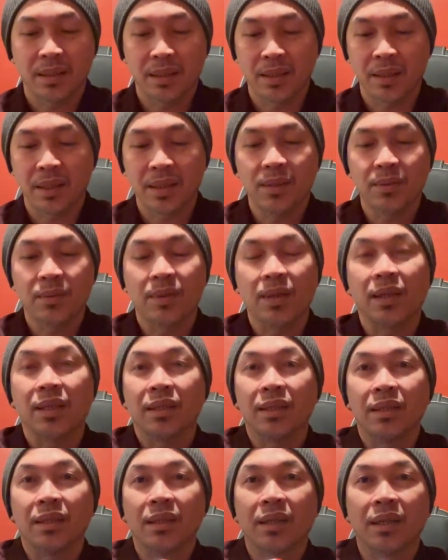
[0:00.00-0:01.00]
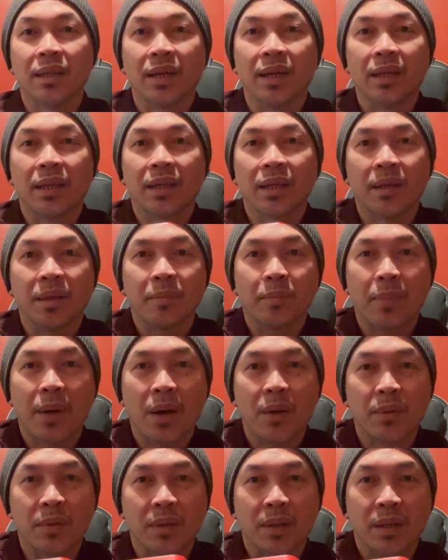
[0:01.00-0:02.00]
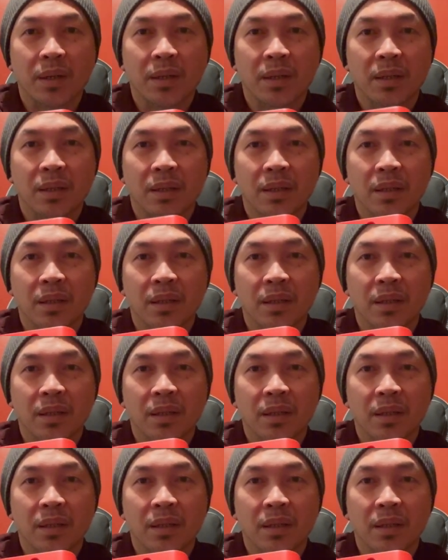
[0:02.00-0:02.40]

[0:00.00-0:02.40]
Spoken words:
This one got a power